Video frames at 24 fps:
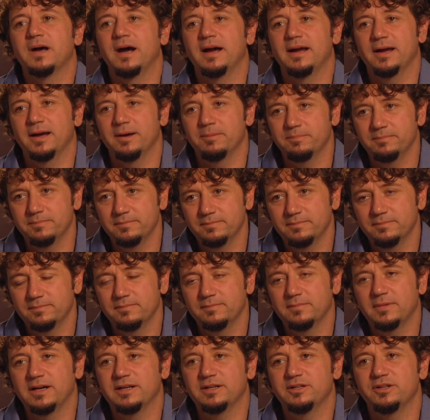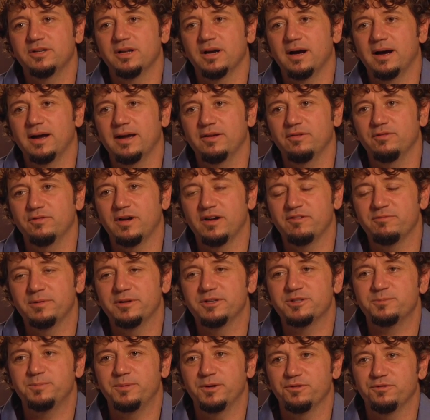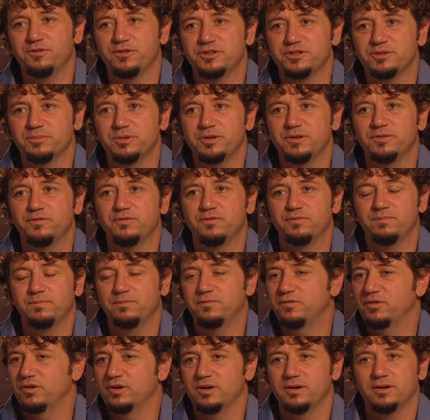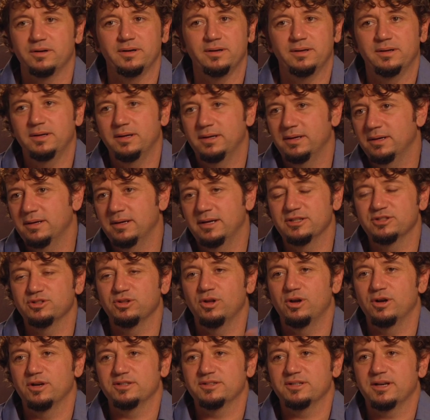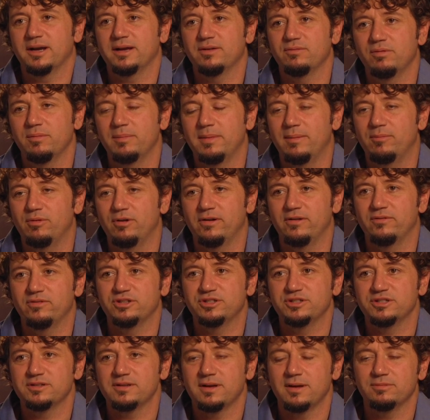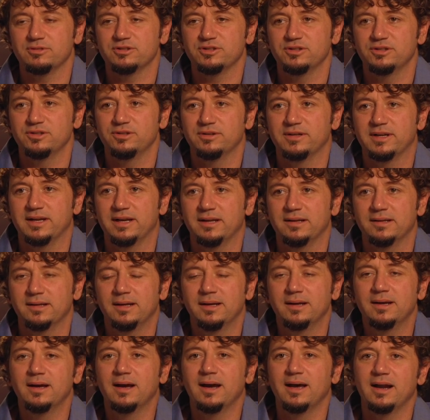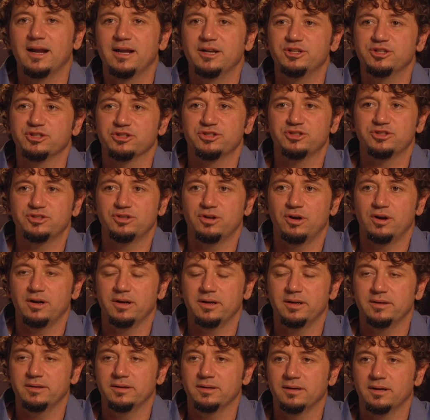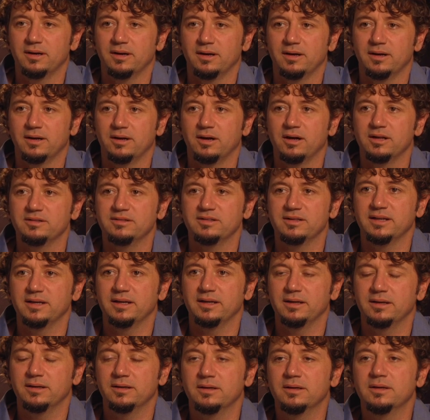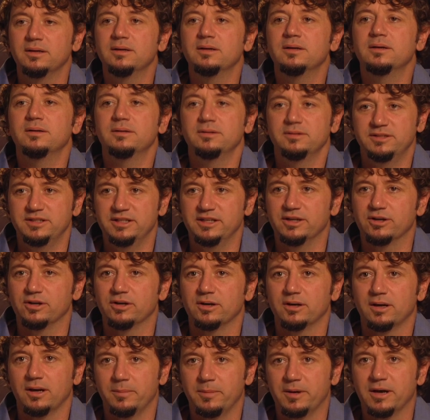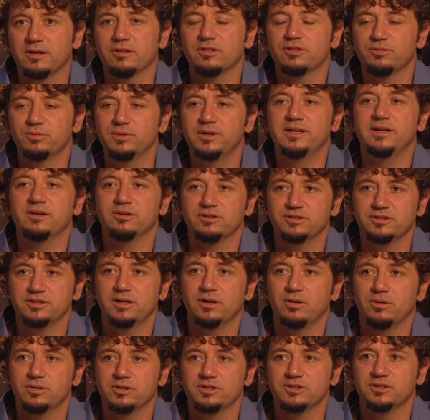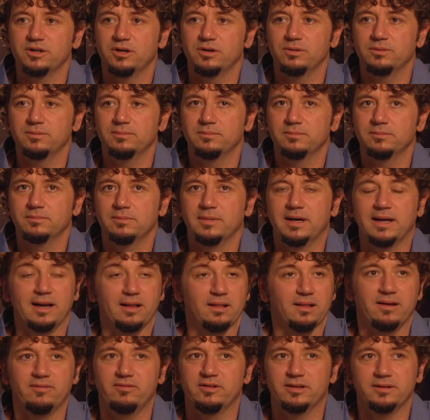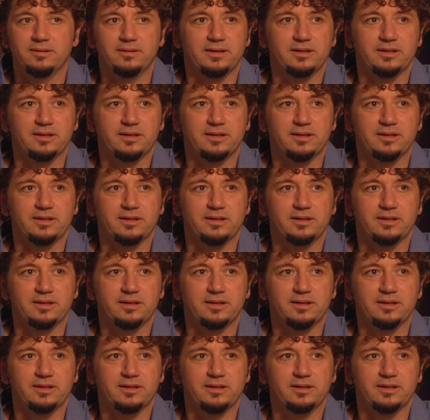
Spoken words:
I am. I've been a spear fisherman for as long as I can remember, ever since I was a little kid. And I just started hunting deer about 3 years ago or so. And I love it.